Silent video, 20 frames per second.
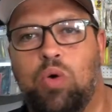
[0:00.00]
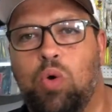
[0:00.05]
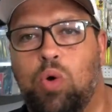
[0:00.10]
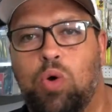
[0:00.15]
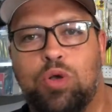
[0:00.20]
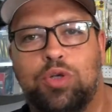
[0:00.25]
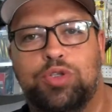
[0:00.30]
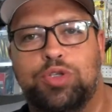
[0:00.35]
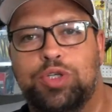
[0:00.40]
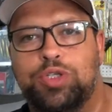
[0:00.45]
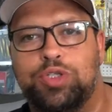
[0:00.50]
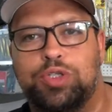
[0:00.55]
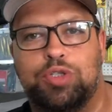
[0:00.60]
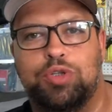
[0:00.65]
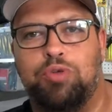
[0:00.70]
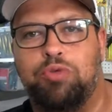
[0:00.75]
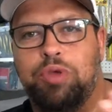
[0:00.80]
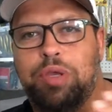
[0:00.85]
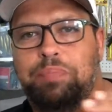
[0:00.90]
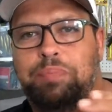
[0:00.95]
or just
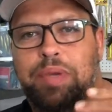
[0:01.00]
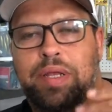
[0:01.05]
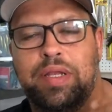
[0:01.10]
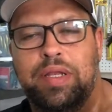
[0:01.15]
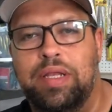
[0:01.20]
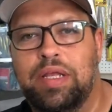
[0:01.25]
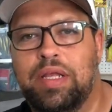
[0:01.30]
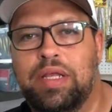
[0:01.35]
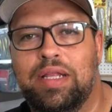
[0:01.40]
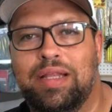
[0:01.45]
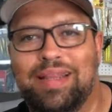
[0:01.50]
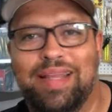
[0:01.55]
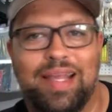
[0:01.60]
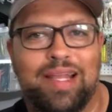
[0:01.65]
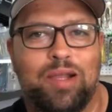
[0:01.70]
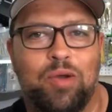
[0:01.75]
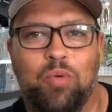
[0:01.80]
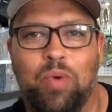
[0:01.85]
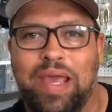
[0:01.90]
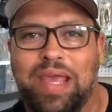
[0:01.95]
creep it
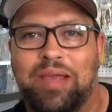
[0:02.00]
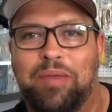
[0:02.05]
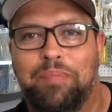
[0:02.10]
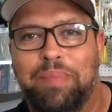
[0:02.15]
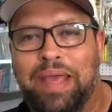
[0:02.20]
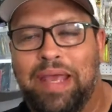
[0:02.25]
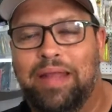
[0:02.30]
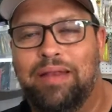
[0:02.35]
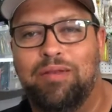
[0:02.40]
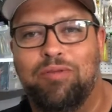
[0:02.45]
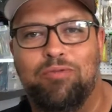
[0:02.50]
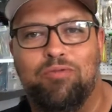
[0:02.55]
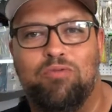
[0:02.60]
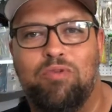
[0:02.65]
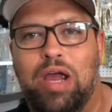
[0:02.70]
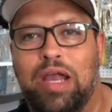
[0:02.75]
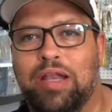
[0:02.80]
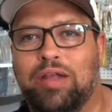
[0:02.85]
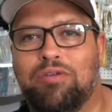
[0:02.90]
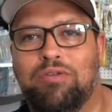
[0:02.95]
like a wake bait
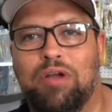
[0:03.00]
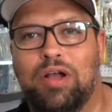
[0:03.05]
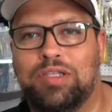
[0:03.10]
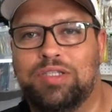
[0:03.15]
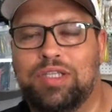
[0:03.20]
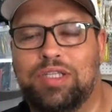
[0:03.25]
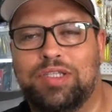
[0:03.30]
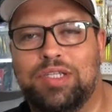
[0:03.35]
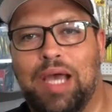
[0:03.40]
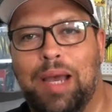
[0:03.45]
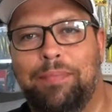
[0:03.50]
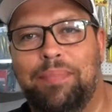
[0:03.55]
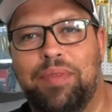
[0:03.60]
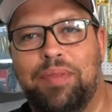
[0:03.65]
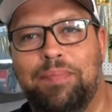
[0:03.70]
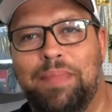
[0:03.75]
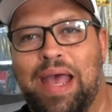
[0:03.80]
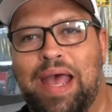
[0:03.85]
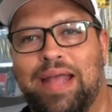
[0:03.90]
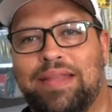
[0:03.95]
right across the top of the
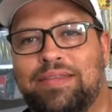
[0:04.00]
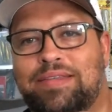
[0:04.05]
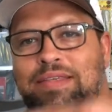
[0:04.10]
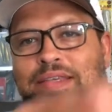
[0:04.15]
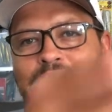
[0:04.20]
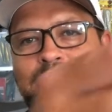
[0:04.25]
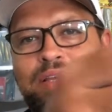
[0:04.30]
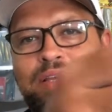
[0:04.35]
mats.